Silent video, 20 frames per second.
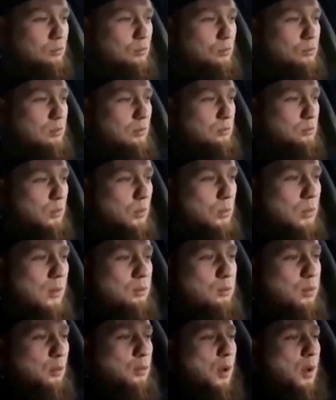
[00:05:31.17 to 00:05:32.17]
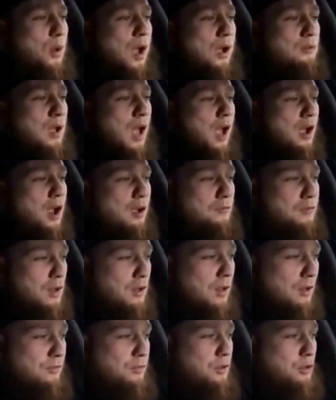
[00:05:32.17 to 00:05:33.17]
Well, well, well, have, have,
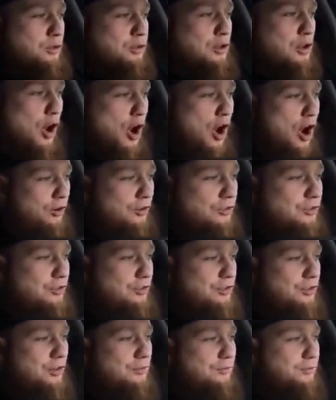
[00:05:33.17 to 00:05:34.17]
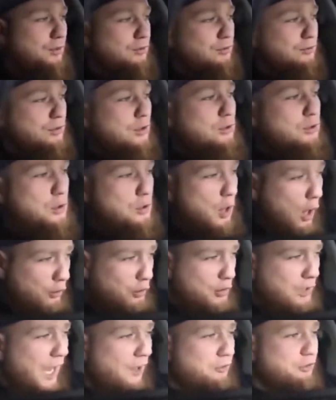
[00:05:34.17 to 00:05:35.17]
have you got the cards or something? Are you
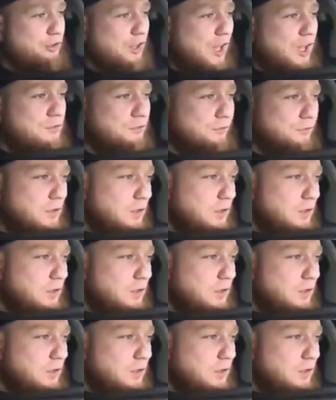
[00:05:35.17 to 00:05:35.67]
gas safe?